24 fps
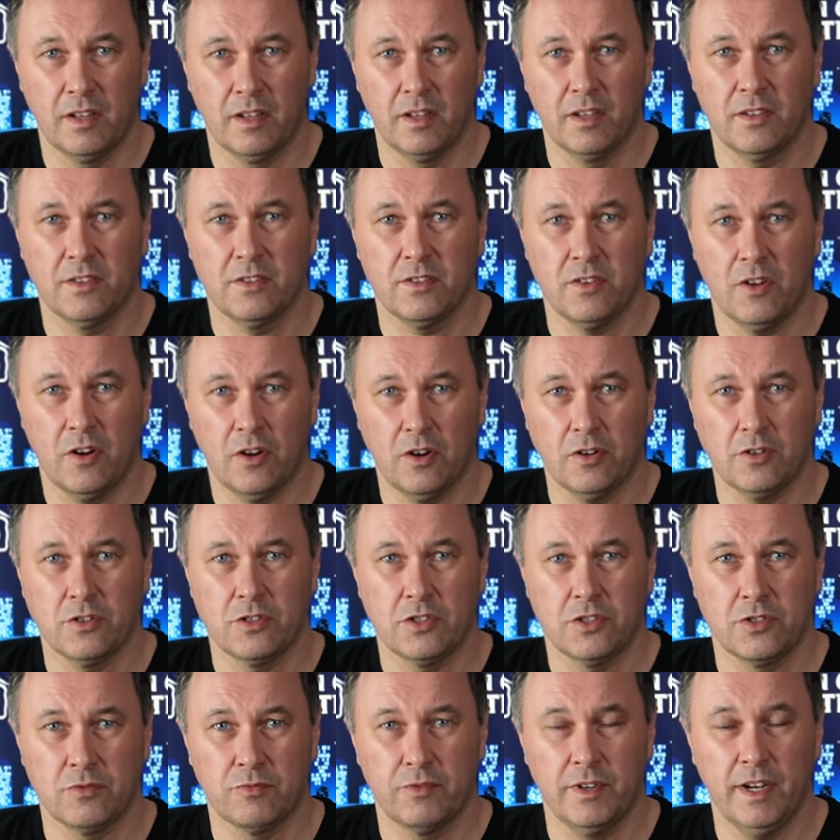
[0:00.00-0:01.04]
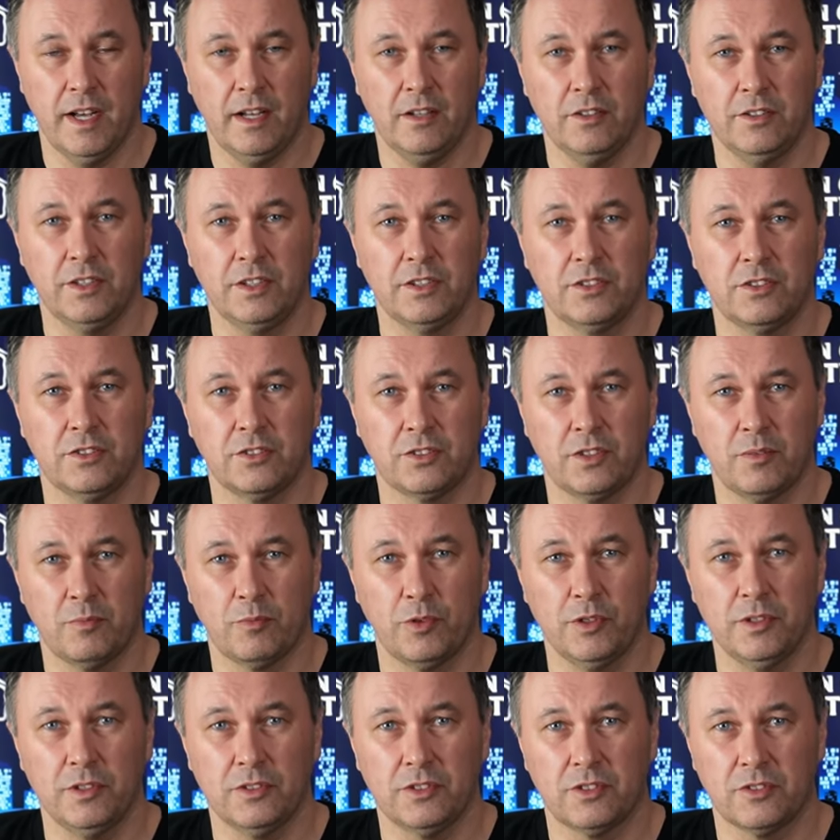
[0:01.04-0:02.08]
It's a harsh reality to some
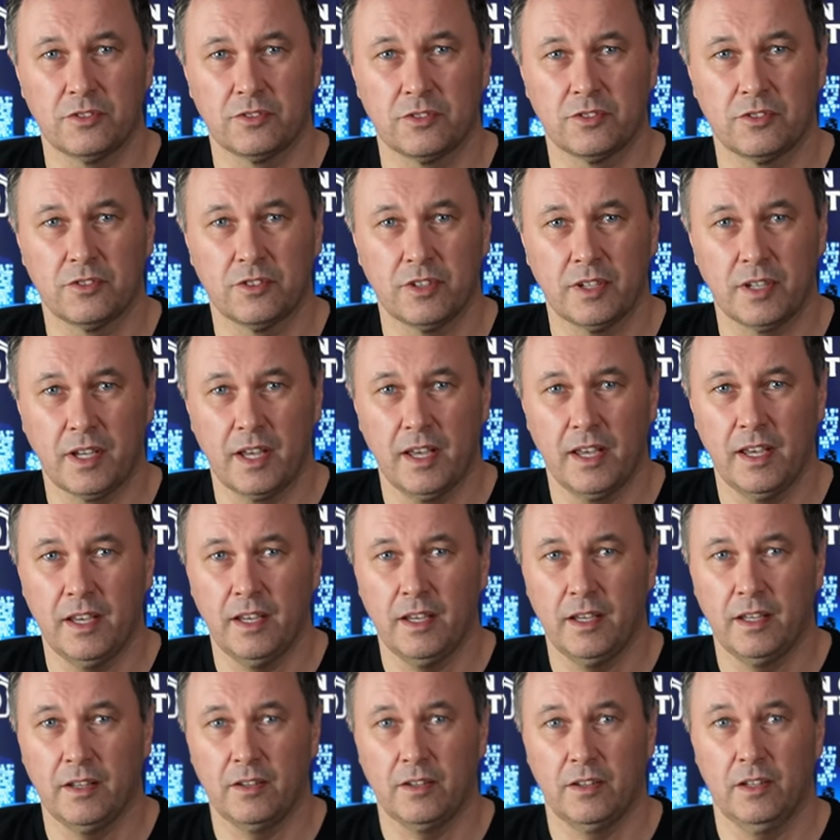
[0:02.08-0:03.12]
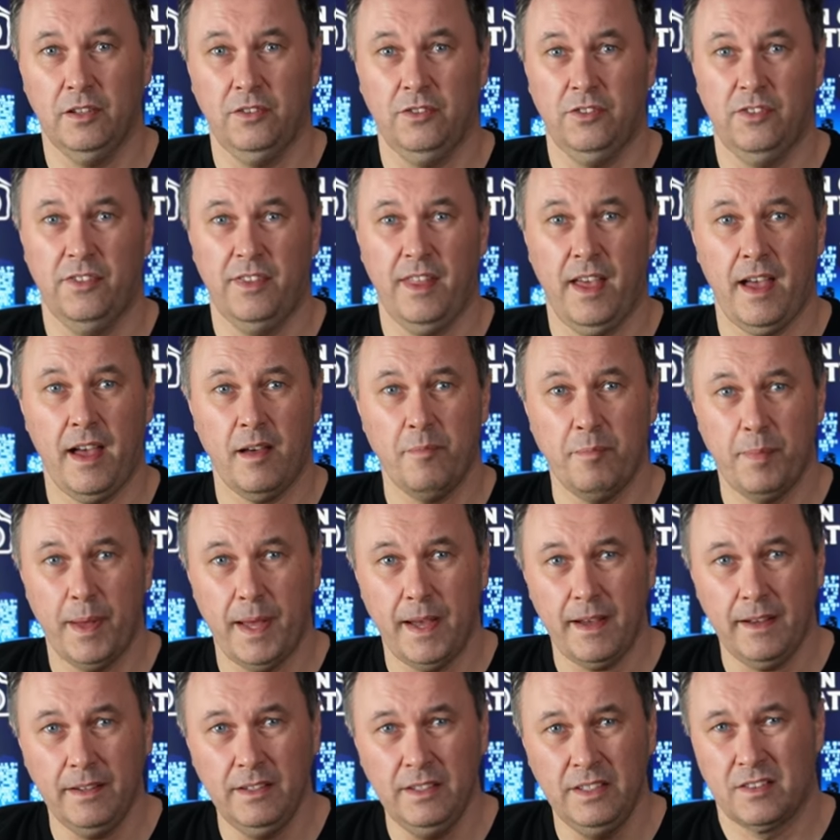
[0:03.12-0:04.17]
realtors. It's like, hey, it's that
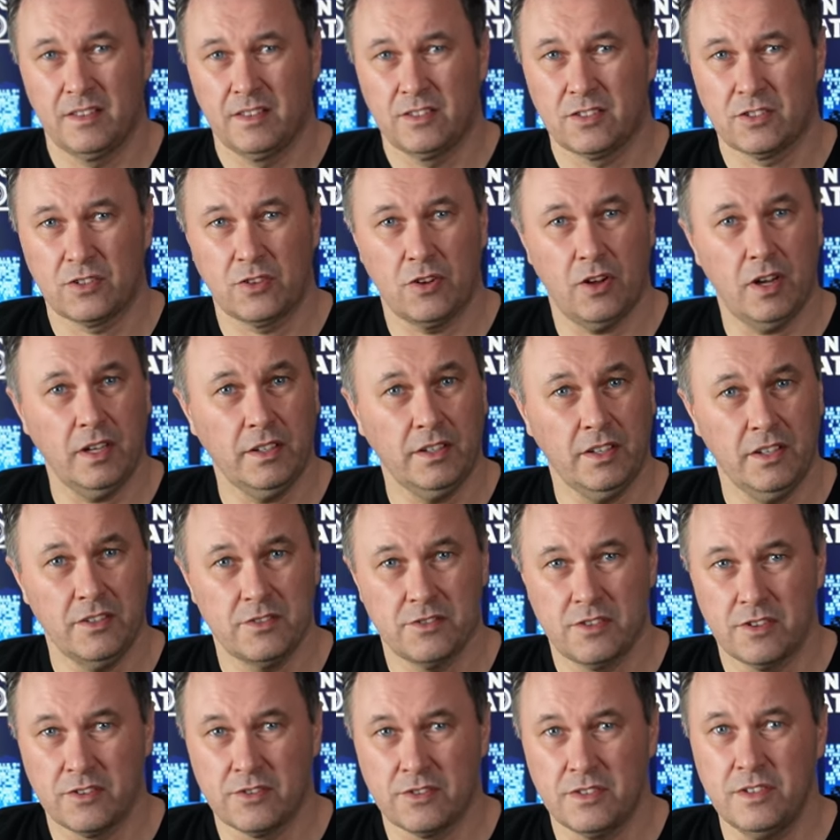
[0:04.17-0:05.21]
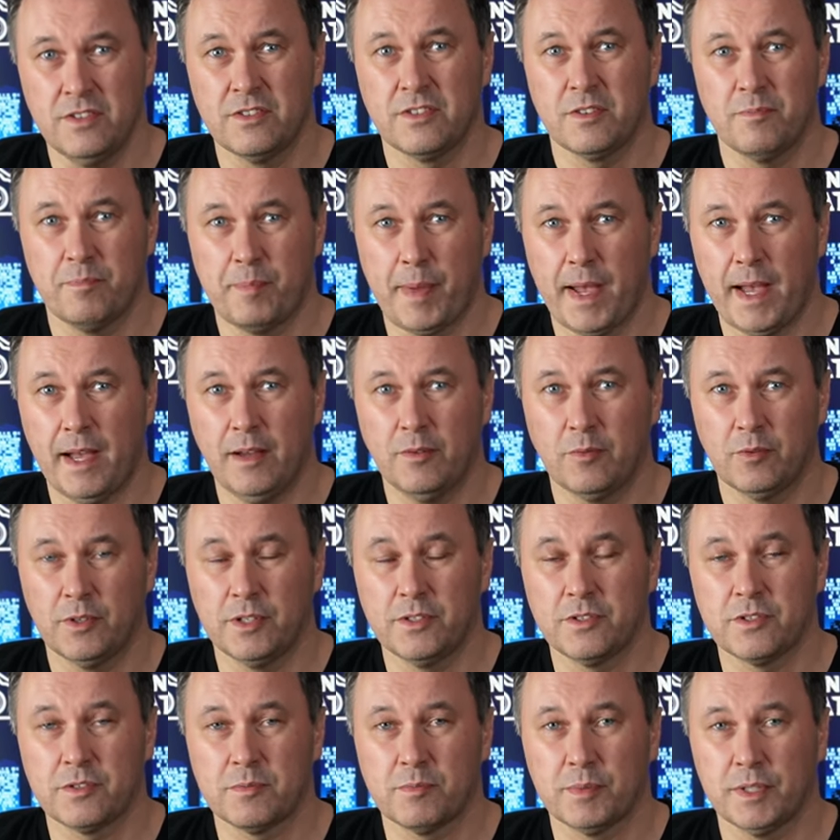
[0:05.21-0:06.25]
bad. Scott gets to see some bad
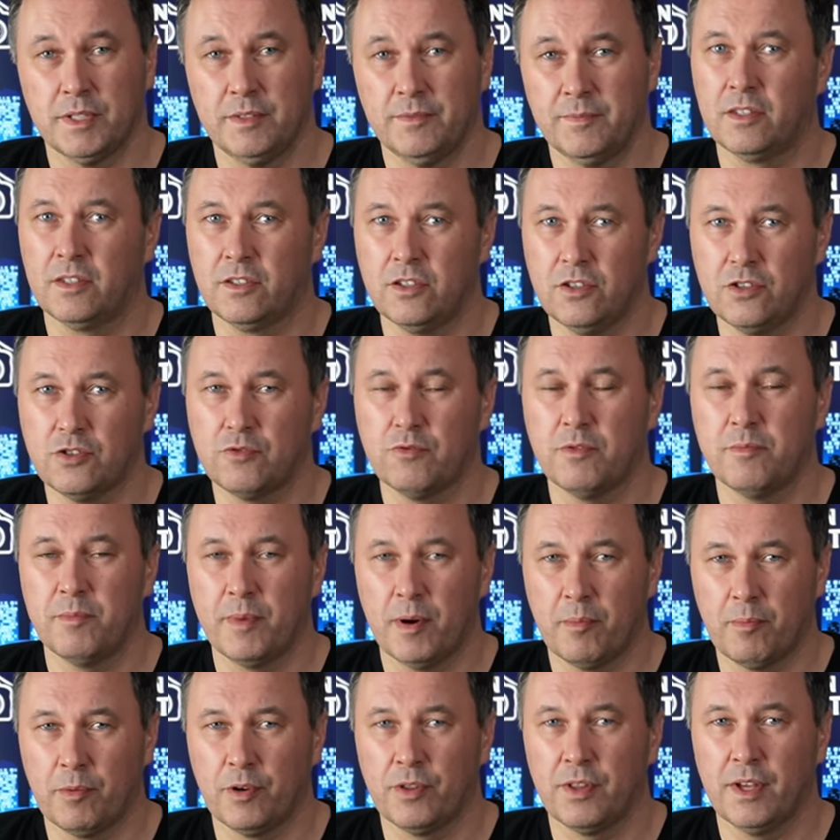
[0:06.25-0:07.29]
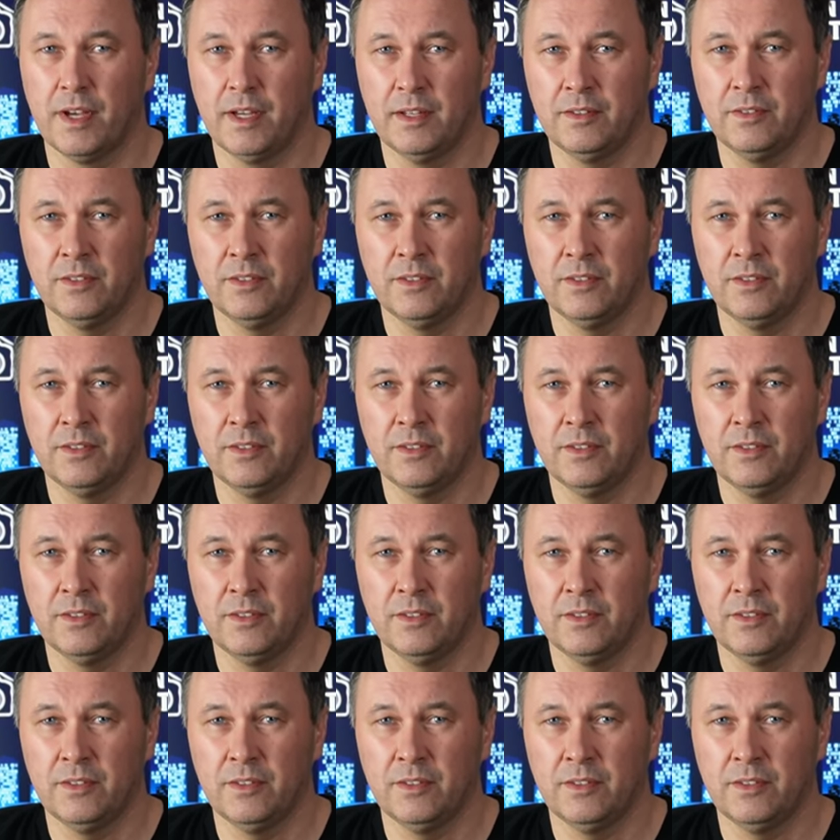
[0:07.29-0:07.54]
ones, but just remember that.